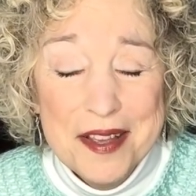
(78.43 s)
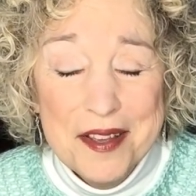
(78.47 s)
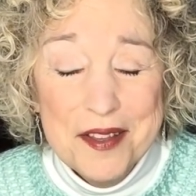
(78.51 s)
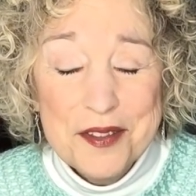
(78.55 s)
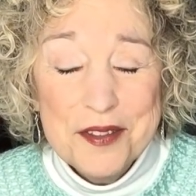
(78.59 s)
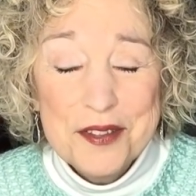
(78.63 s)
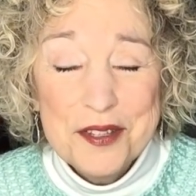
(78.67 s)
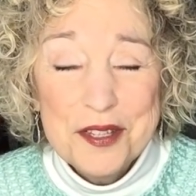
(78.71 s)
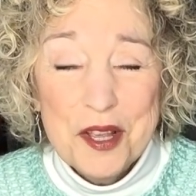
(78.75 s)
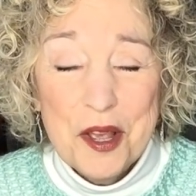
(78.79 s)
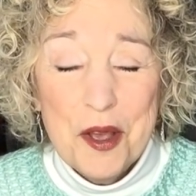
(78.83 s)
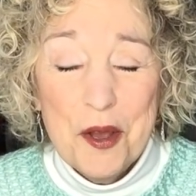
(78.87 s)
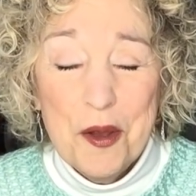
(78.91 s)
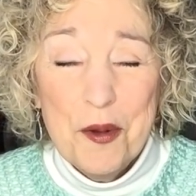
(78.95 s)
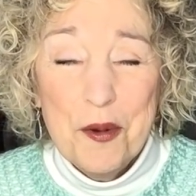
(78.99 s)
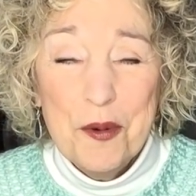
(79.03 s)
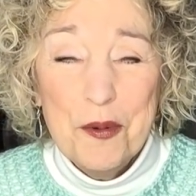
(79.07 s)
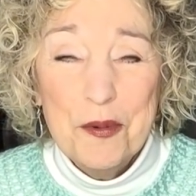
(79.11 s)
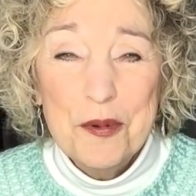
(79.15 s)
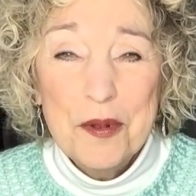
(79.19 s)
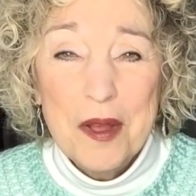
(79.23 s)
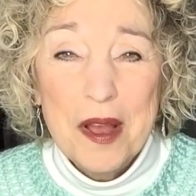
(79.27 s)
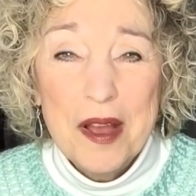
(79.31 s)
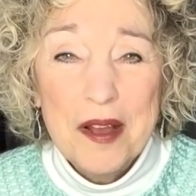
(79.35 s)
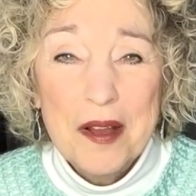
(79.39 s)

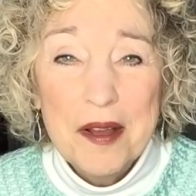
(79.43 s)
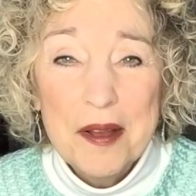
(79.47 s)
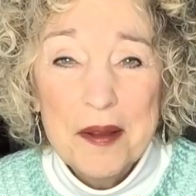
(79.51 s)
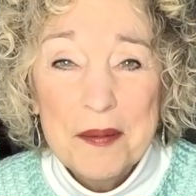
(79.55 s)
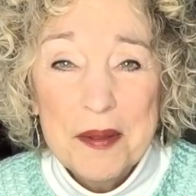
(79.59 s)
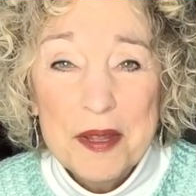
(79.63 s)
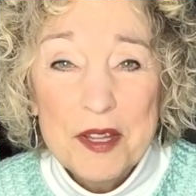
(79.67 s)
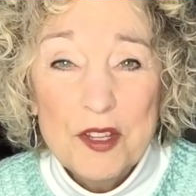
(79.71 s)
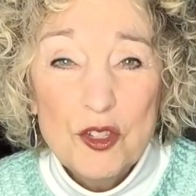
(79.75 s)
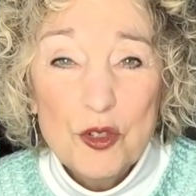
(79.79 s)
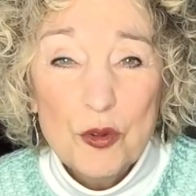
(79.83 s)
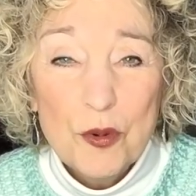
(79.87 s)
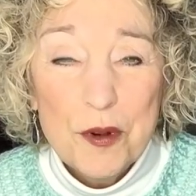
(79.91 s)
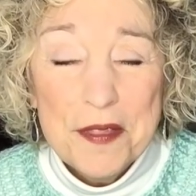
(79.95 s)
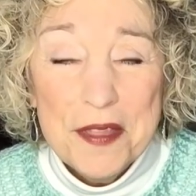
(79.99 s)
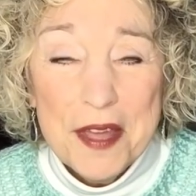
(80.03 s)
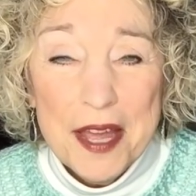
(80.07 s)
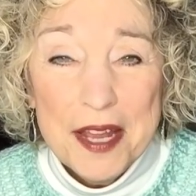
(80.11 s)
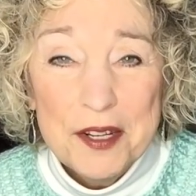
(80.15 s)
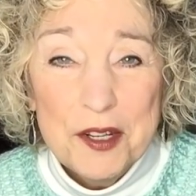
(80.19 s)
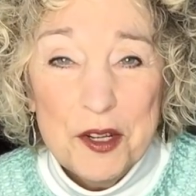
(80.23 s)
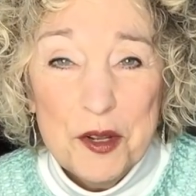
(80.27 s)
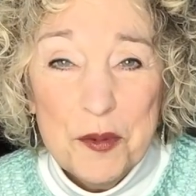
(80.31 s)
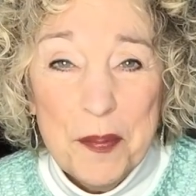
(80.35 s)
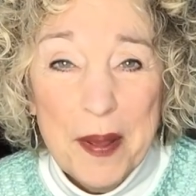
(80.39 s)
So uh, enjoy
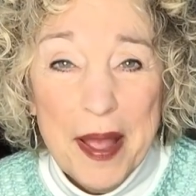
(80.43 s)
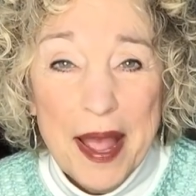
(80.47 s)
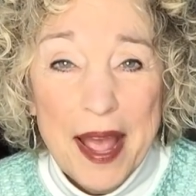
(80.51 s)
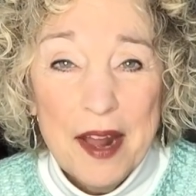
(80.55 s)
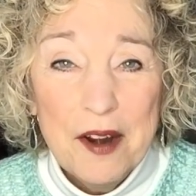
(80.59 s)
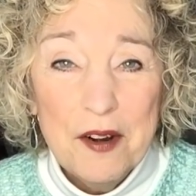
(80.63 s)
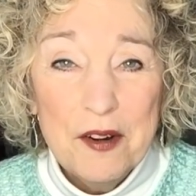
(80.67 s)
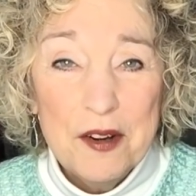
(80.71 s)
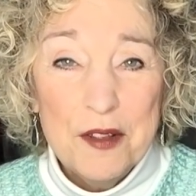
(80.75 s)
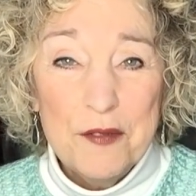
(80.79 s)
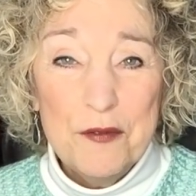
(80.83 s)
that new pattern.